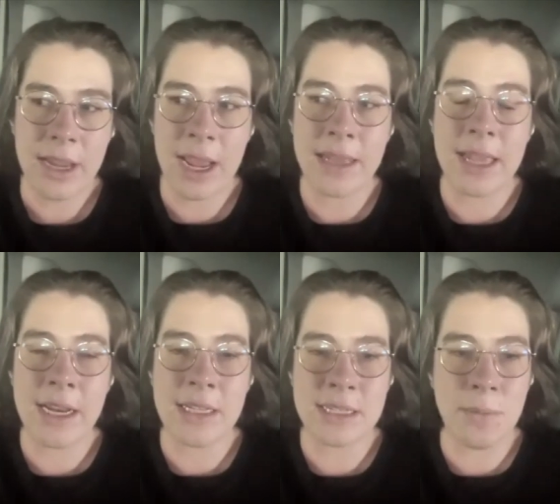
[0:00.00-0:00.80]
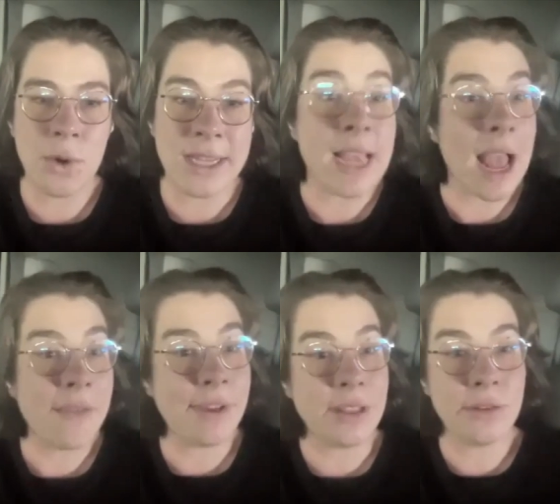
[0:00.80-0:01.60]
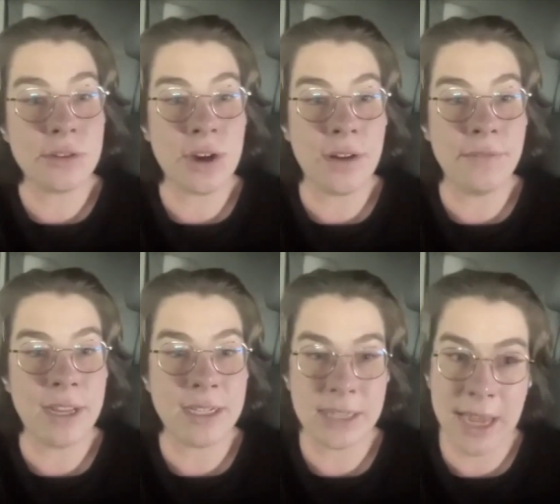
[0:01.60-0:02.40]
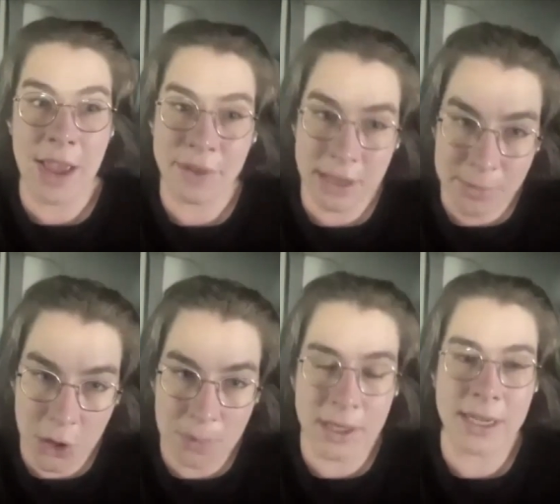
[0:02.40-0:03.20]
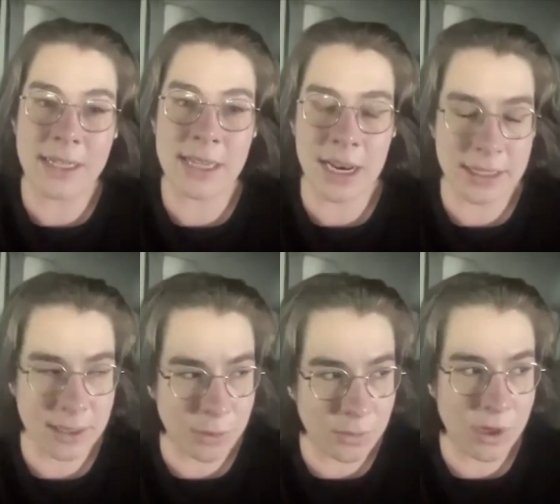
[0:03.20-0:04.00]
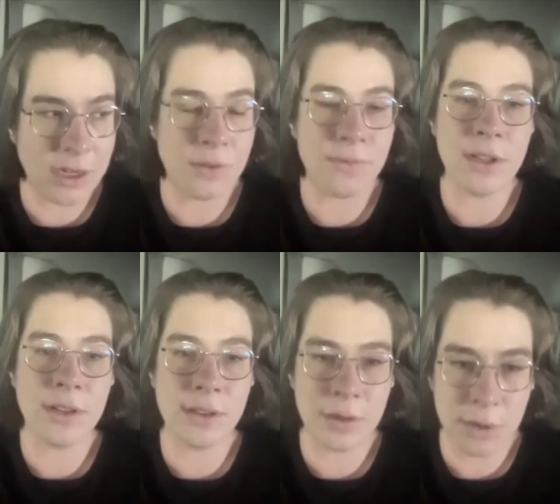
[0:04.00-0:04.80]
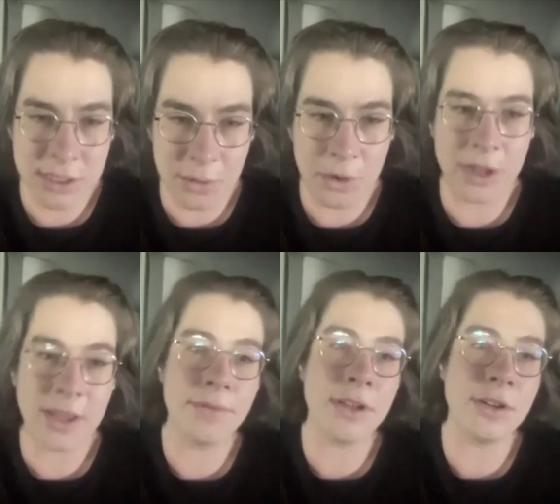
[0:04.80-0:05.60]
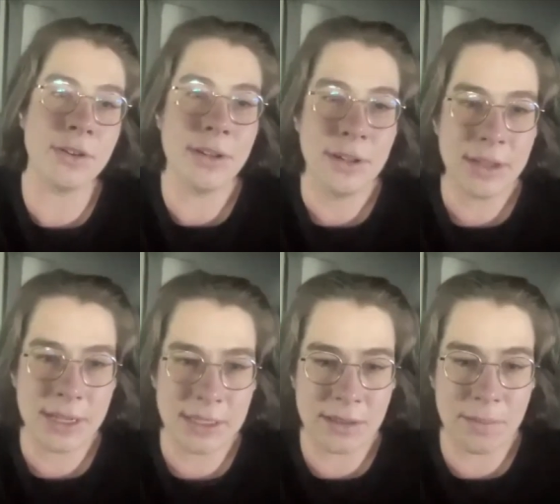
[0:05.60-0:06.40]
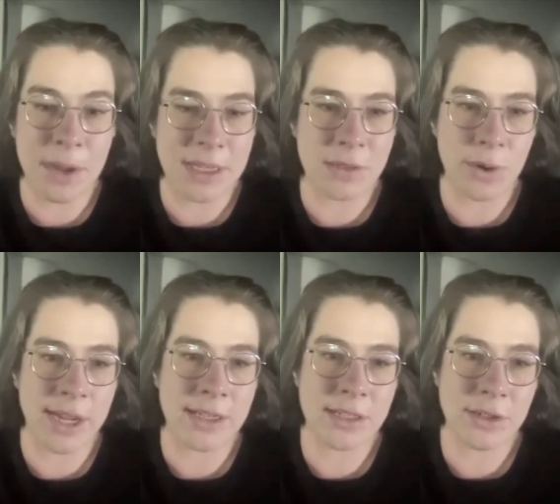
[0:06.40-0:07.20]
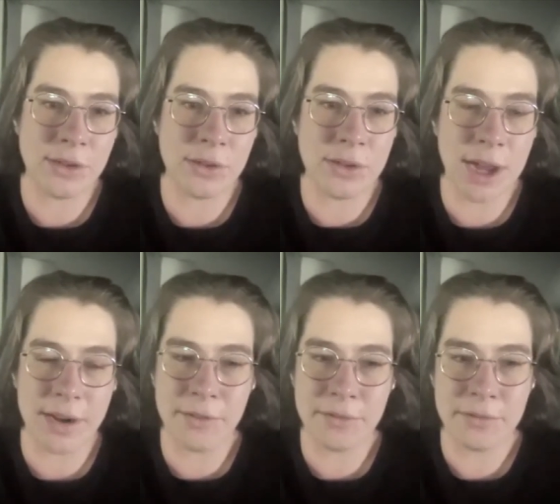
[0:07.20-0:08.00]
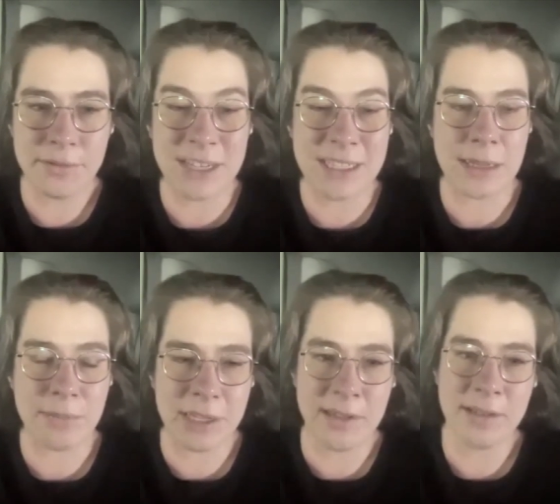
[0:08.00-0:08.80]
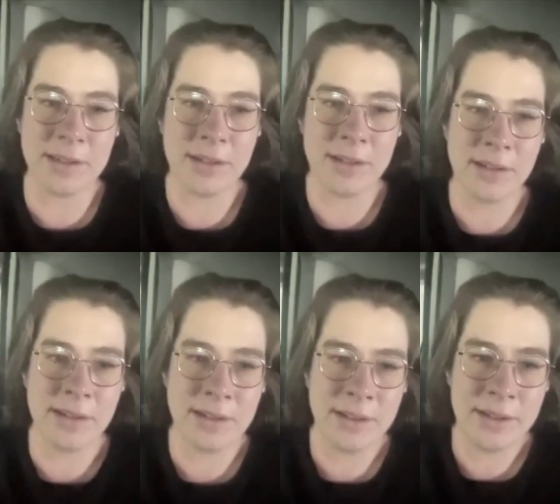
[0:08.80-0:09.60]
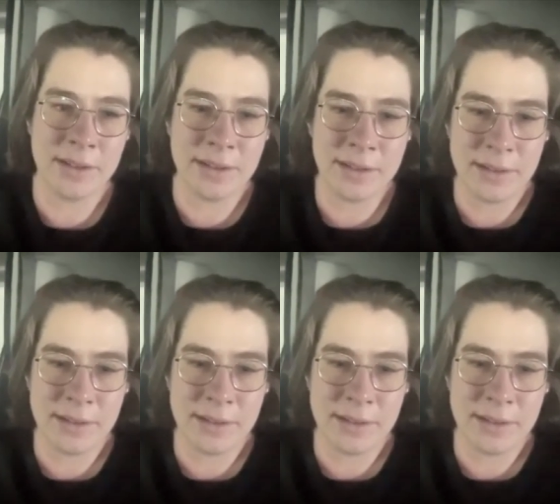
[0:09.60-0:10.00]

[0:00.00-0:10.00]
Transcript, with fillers: and that in some ways having those conflicts like having them openly telling someone what you feel and what's not working for you is the best way to kind of fix something mm.